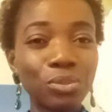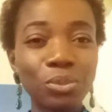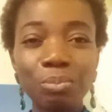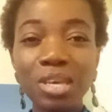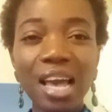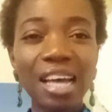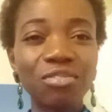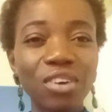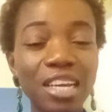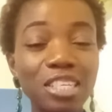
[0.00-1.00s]
So be
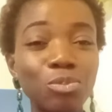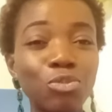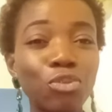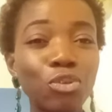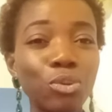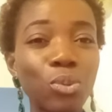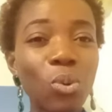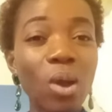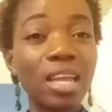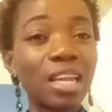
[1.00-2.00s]
advised before you
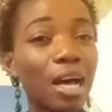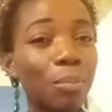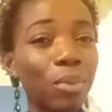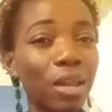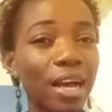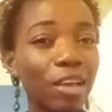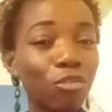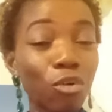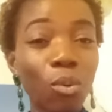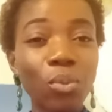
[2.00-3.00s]
go and
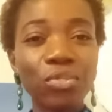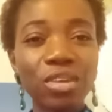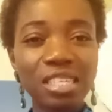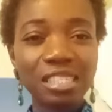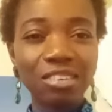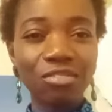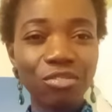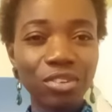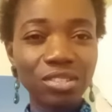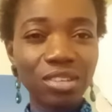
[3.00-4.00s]
apply for this
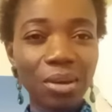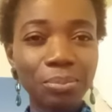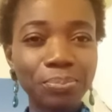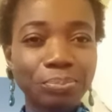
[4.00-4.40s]
visa.